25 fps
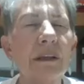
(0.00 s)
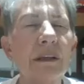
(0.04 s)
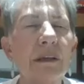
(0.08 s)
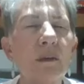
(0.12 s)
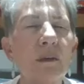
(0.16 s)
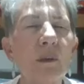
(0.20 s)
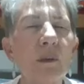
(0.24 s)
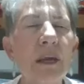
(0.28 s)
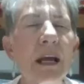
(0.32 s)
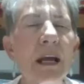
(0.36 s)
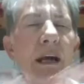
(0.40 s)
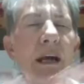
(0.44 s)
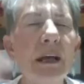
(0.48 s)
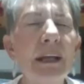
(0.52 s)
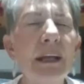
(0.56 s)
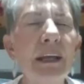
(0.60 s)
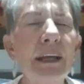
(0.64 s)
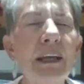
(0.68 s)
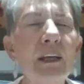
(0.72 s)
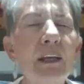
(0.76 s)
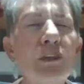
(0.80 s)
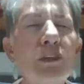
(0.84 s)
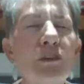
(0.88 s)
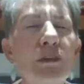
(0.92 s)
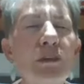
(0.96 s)
We are
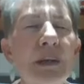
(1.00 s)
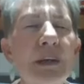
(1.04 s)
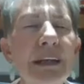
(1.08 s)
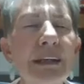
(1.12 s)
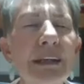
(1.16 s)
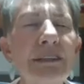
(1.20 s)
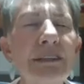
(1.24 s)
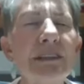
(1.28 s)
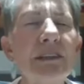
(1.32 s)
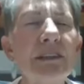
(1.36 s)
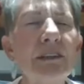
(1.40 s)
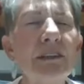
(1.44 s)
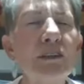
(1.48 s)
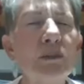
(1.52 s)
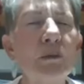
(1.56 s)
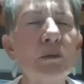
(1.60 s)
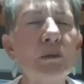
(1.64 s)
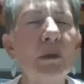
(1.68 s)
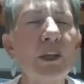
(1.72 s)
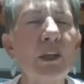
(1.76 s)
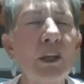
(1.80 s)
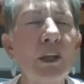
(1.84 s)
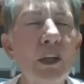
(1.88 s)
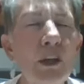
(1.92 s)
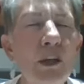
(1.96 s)
here to listen to
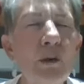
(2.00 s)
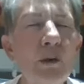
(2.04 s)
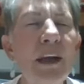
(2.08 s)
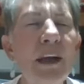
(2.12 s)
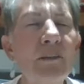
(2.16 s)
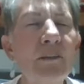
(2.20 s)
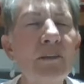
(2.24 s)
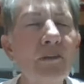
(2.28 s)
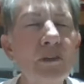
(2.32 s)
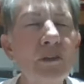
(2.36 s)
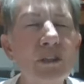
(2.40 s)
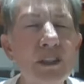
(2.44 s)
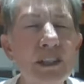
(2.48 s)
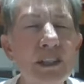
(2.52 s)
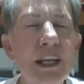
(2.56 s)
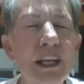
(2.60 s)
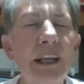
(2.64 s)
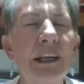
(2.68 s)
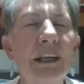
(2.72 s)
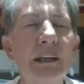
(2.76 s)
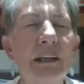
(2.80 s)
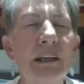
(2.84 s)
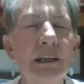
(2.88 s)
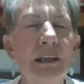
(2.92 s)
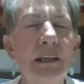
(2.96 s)
what you have to
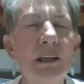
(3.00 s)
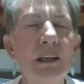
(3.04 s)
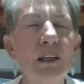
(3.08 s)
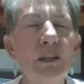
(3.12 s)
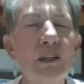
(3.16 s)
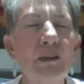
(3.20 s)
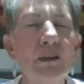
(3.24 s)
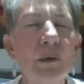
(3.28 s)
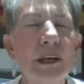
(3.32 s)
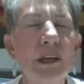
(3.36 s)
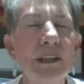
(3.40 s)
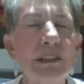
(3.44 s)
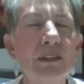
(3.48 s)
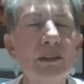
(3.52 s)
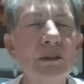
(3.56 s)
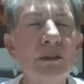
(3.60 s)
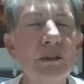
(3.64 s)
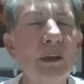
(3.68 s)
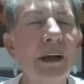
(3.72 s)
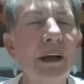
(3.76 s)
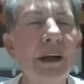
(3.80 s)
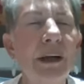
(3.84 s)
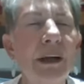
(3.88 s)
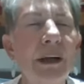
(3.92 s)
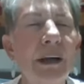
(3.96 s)
say to us
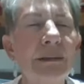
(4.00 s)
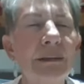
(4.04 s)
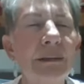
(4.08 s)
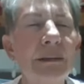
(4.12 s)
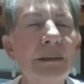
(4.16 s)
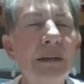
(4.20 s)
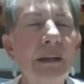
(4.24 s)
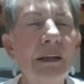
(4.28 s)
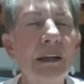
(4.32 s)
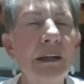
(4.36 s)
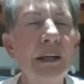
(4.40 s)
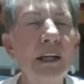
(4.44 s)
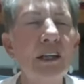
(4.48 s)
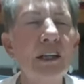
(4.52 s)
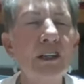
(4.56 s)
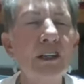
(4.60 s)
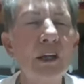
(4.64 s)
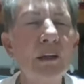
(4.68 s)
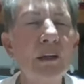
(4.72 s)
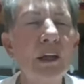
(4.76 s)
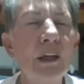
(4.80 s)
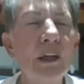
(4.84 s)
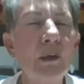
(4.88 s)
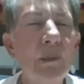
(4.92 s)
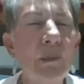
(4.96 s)
tonight
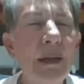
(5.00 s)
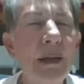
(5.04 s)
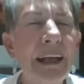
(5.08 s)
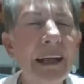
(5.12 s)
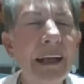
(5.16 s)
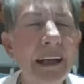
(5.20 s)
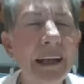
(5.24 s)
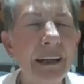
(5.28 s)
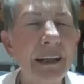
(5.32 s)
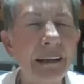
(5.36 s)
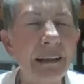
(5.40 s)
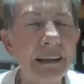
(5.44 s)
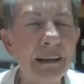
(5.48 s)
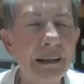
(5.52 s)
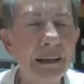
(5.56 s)
so that we can